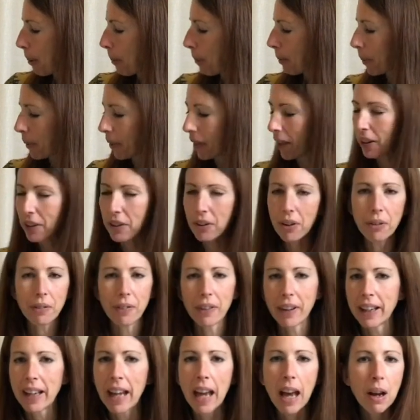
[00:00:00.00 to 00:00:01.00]
but they're not
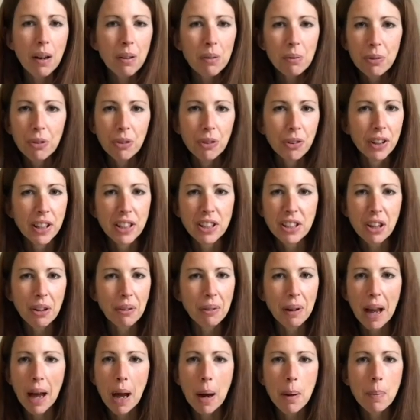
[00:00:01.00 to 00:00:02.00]
very helpful. They
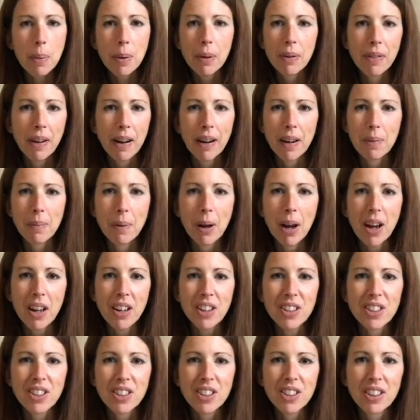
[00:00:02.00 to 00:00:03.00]
don't help her very
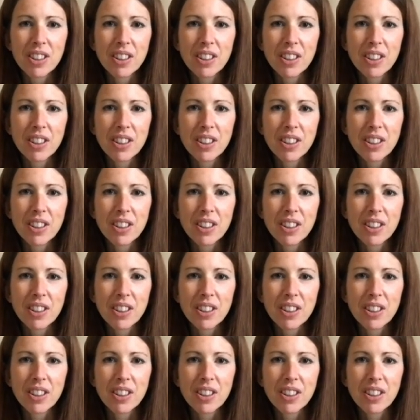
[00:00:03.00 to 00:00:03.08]
much.